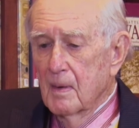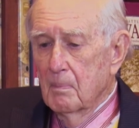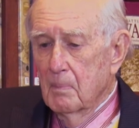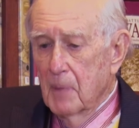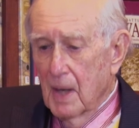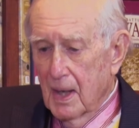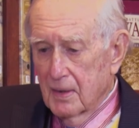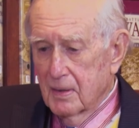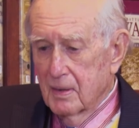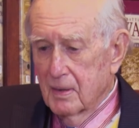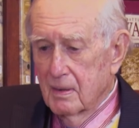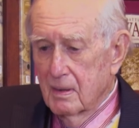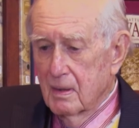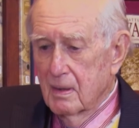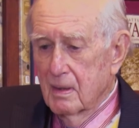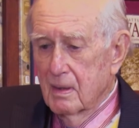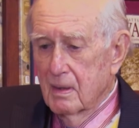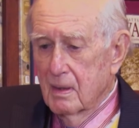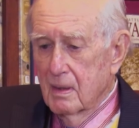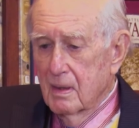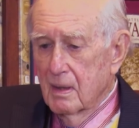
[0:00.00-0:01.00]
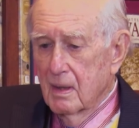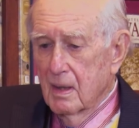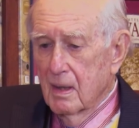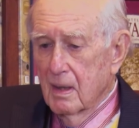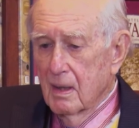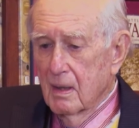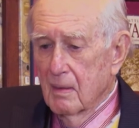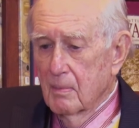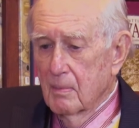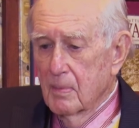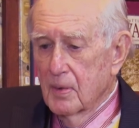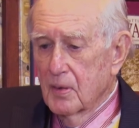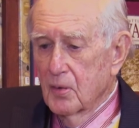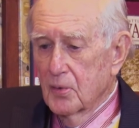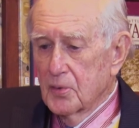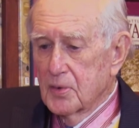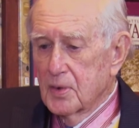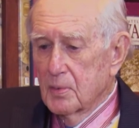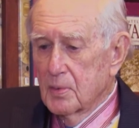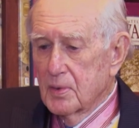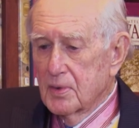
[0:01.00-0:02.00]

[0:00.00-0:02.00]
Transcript: But because there